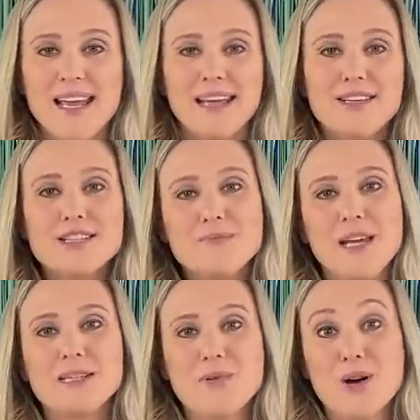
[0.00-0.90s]
It just
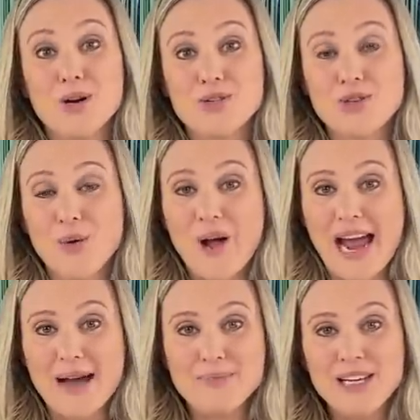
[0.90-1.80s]
makes my heart so
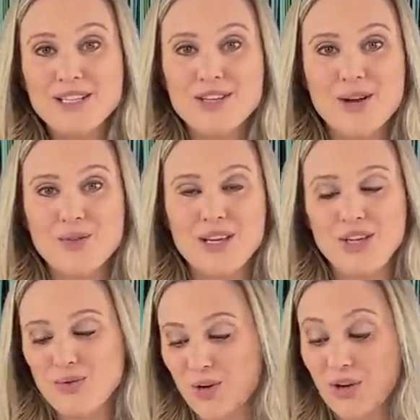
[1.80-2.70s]
happy to know that
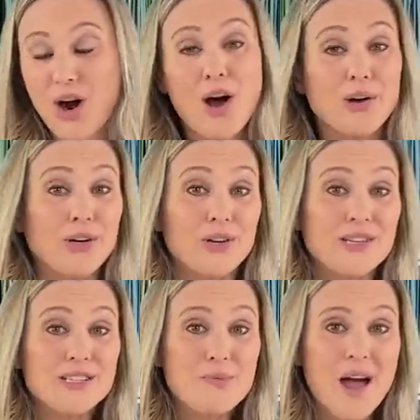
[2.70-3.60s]
you all, all you're
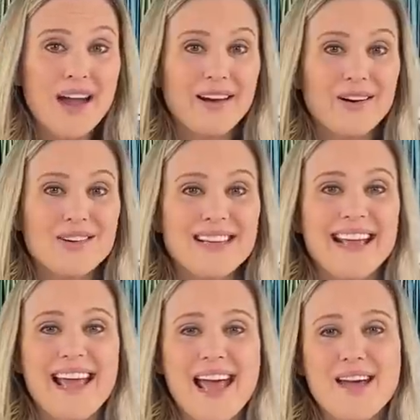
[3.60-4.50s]
inspired
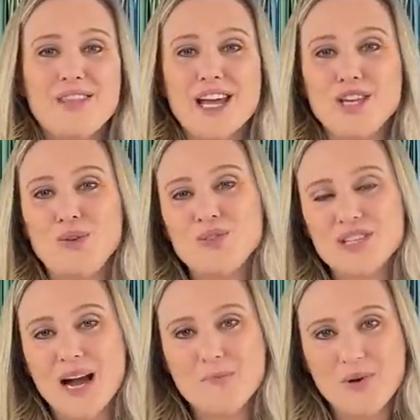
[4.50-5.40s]
and that you've
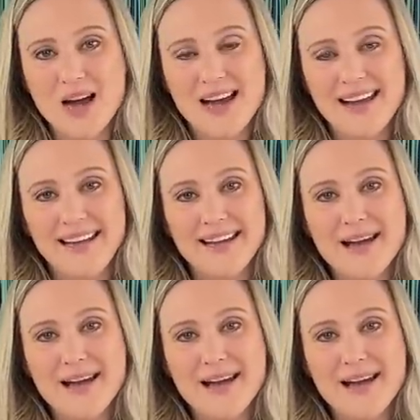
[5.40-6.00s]
stopped by.